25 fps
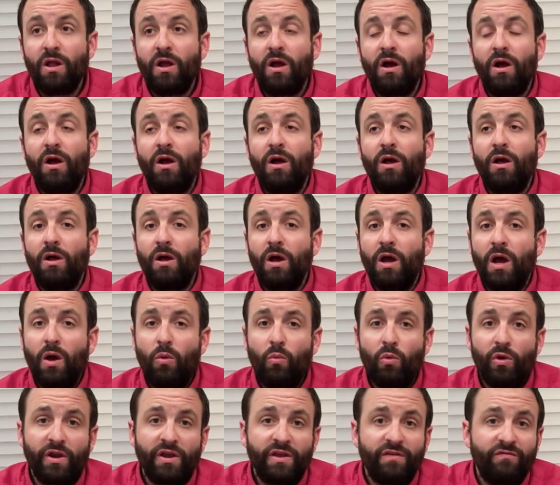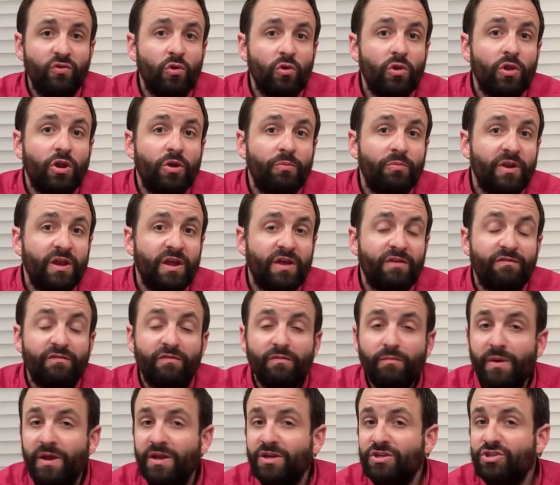I want to give you a little bit of
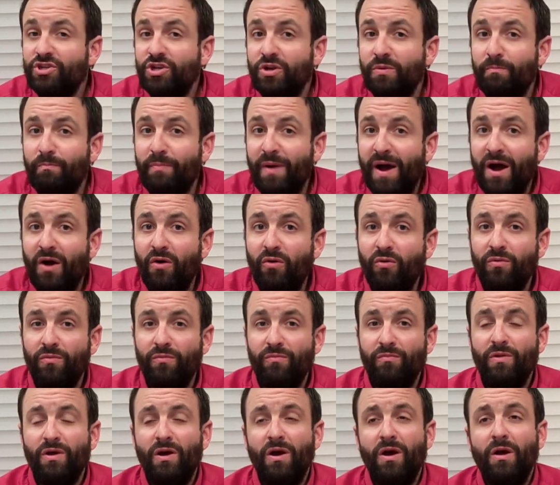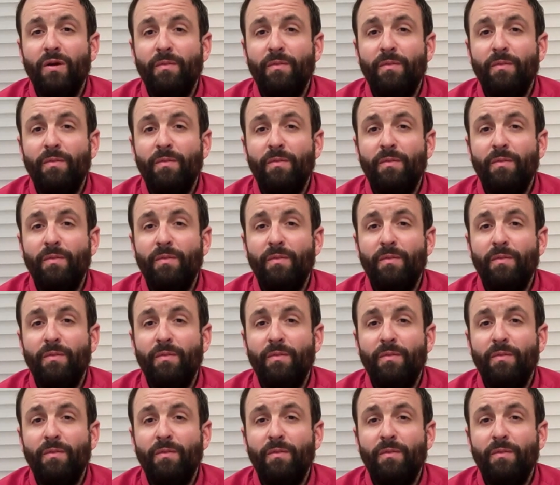information about